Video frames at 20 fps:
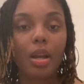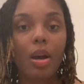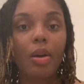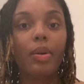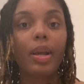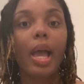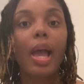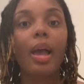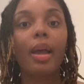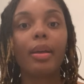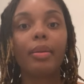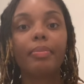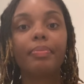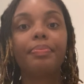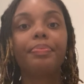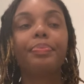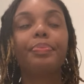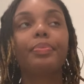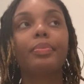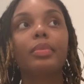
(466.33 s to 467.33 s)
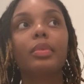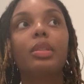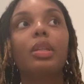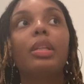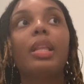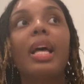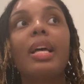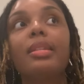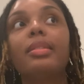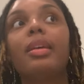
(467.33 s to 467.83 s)
Okay, so
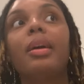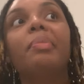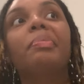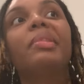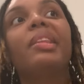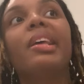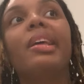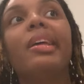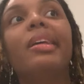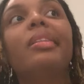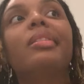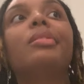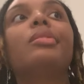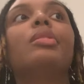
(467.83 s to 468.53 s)
that's something.